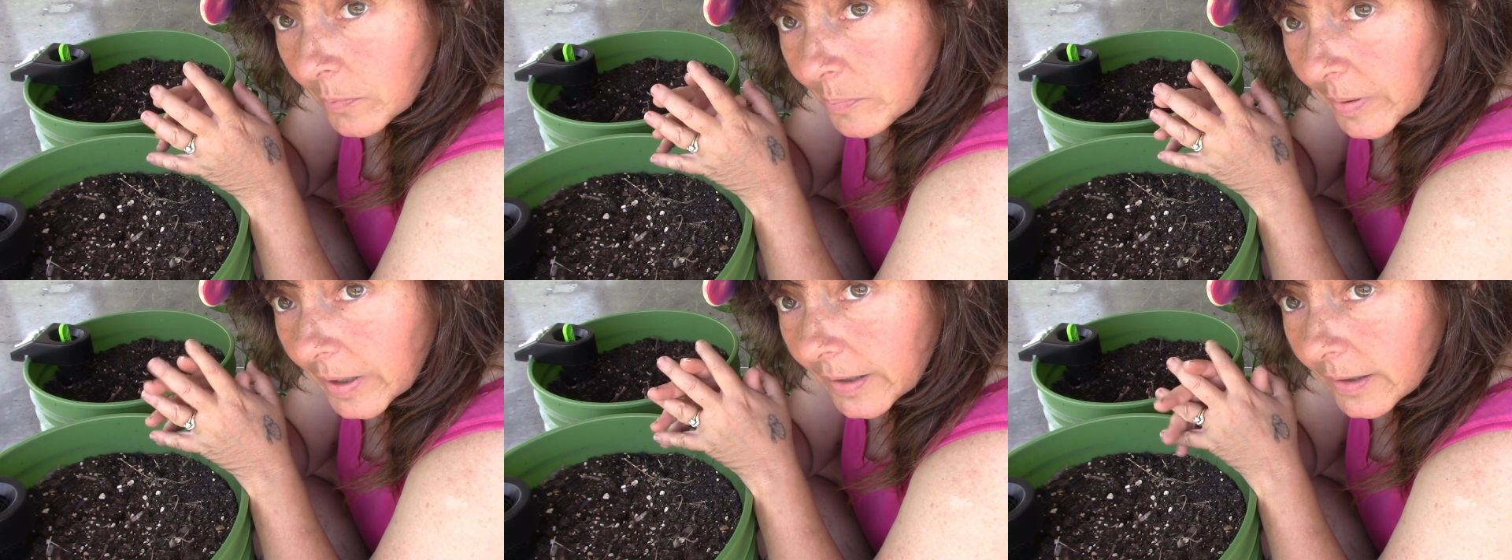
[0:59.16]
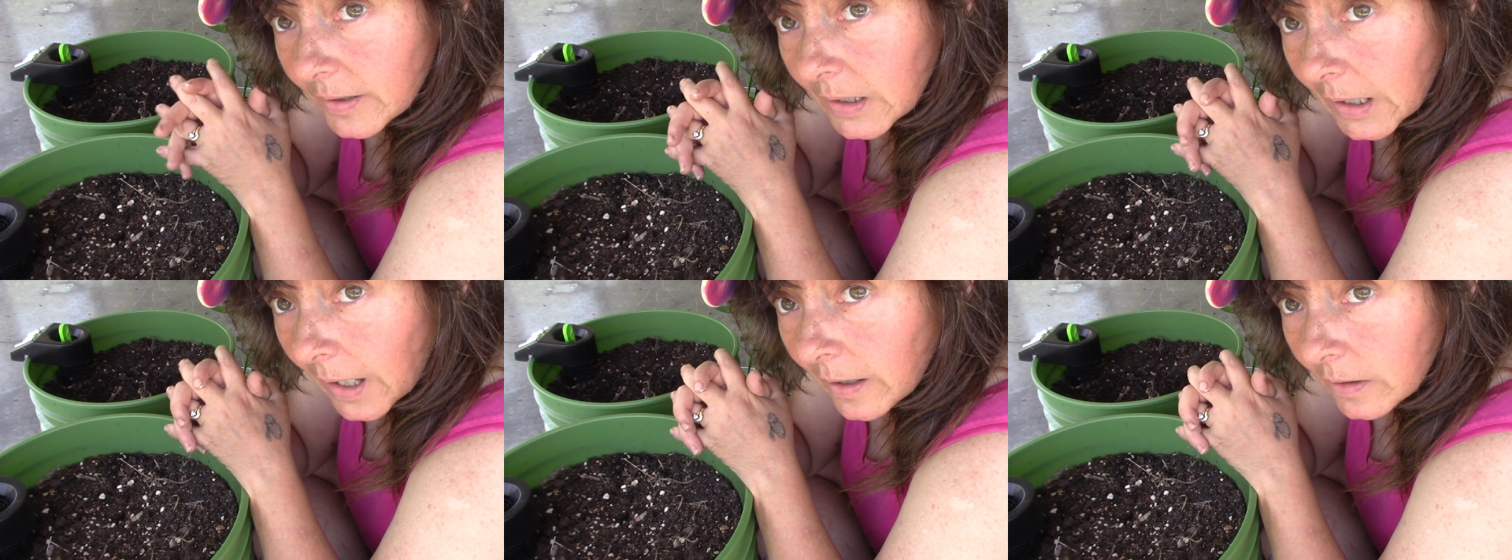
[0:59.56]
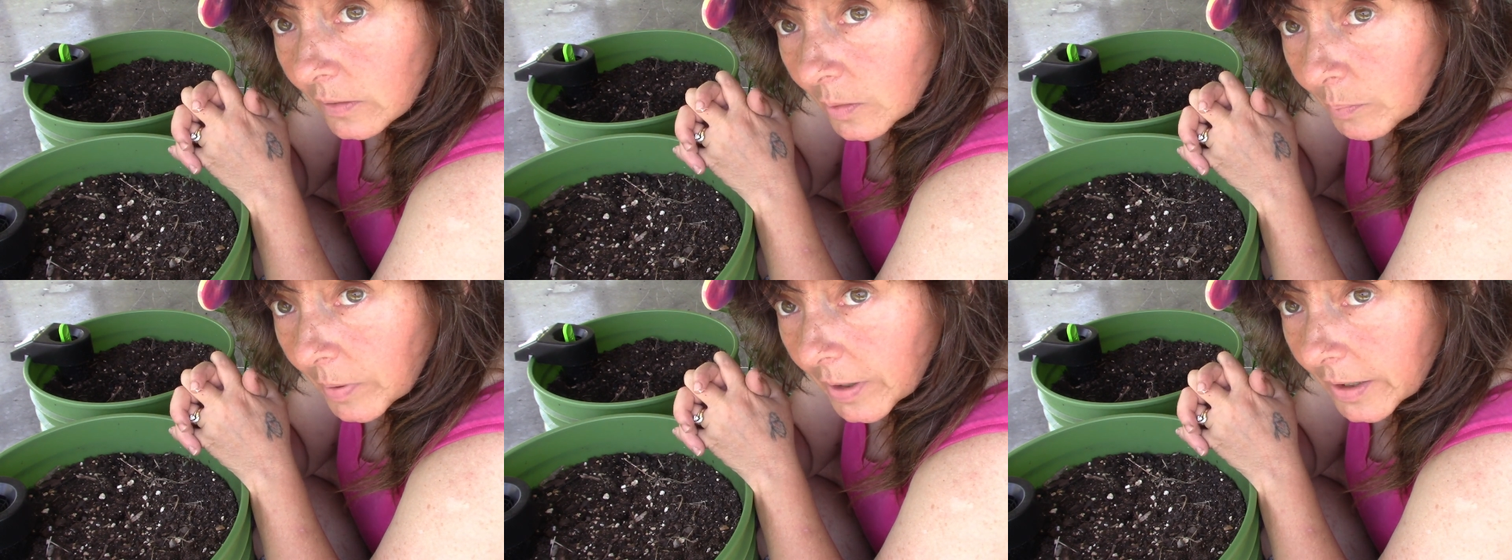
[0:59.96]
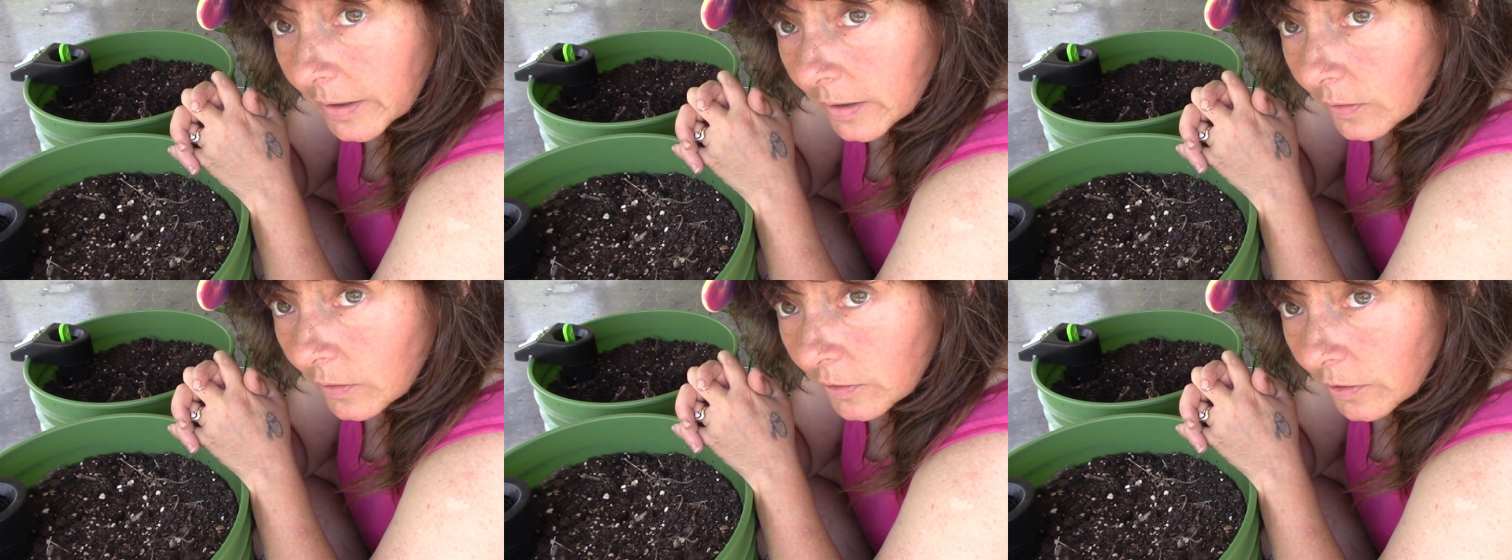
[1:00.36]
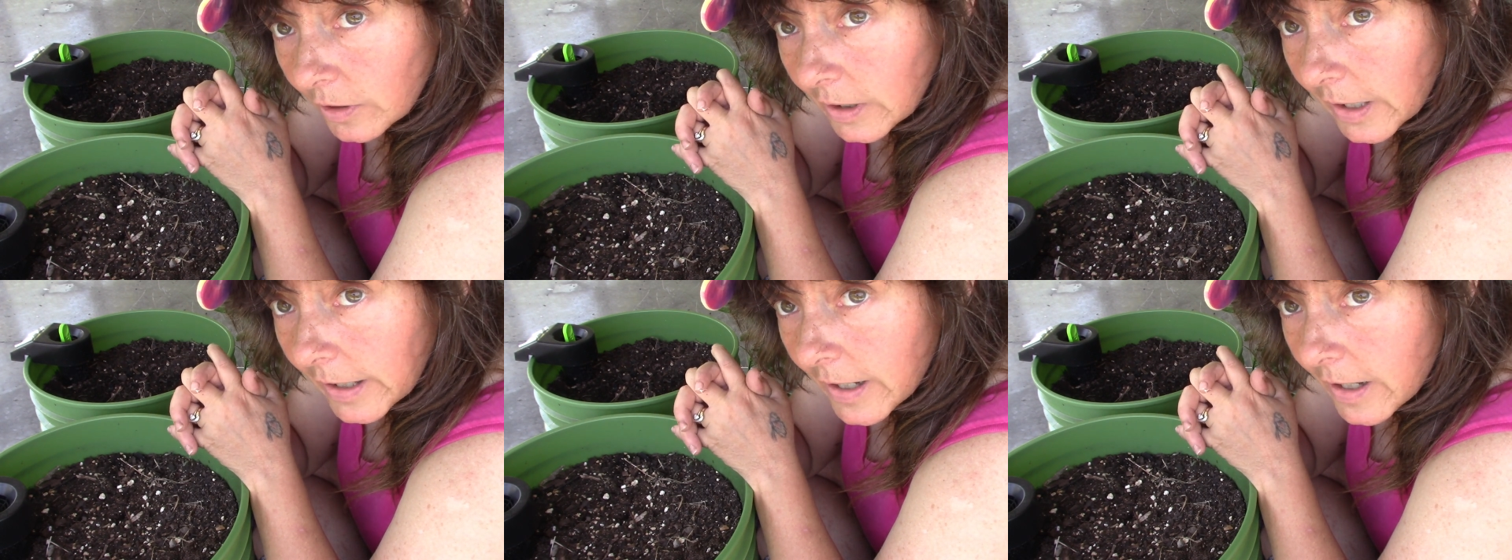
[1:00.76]
the buckets out of the bucket
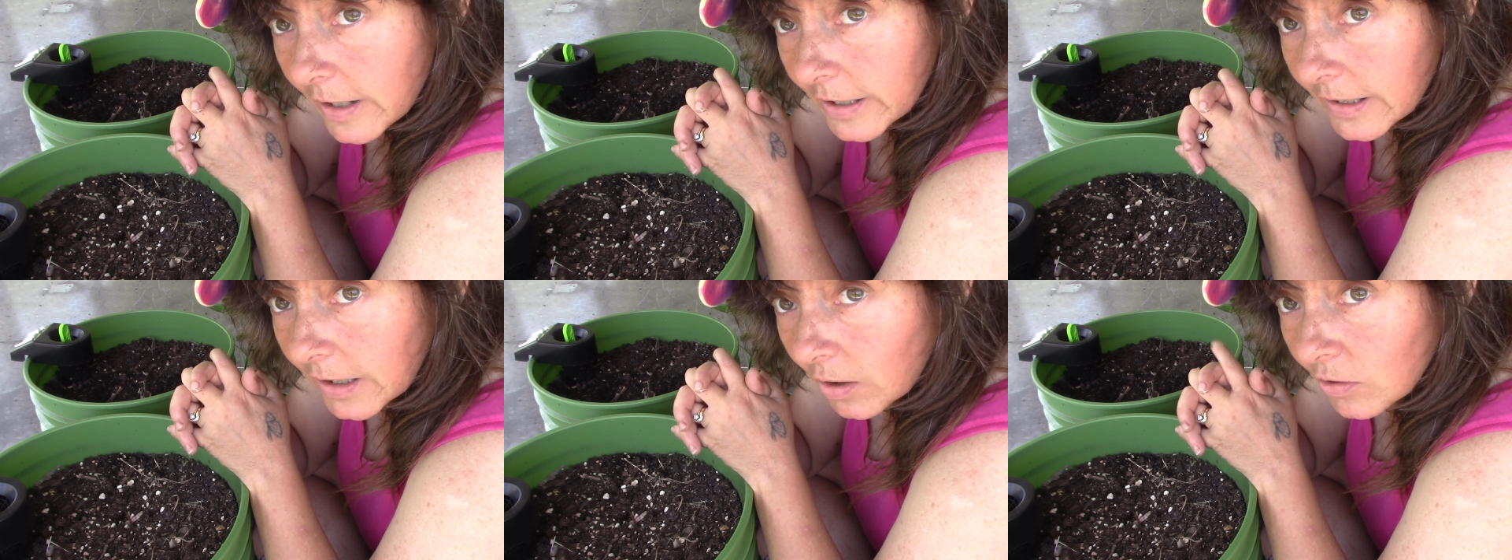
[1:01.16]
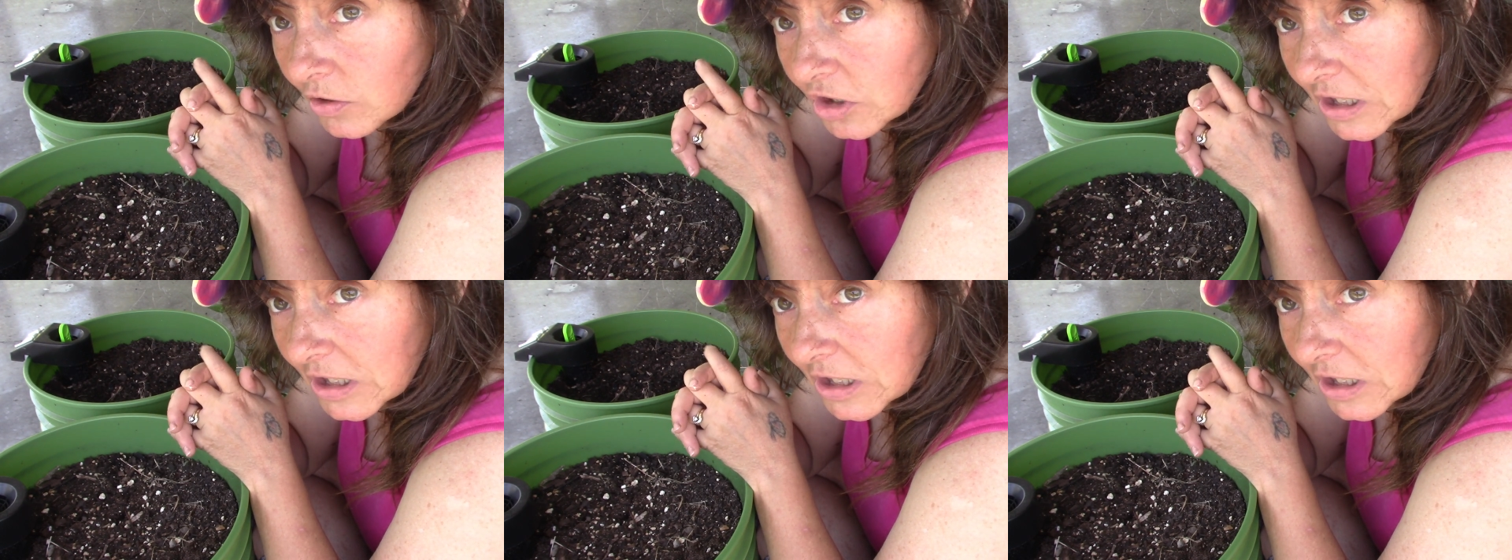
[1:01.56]
garden, and these are